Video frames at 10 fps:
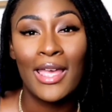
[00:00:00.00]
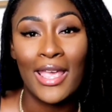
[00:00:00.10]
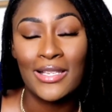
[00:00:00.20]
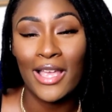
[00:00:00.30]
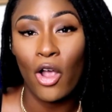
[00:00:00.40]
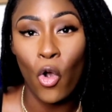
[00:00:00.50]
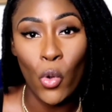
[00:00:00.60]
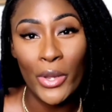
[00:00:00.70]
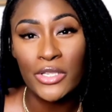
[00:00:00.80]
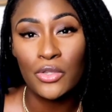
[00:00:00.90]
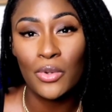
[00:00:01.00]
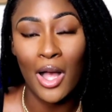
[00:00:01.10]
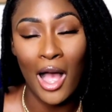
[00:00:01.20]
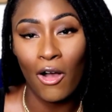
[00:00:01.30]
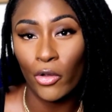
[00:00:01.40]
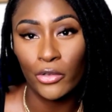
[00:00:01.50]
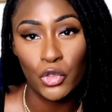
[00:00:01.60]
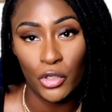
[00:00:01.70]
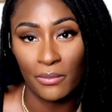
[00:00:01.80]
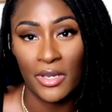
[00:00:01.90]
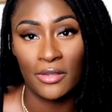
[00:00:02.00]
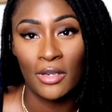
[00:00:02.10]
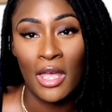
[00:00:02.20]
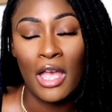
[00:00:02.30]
is I always do a hot oil treatment.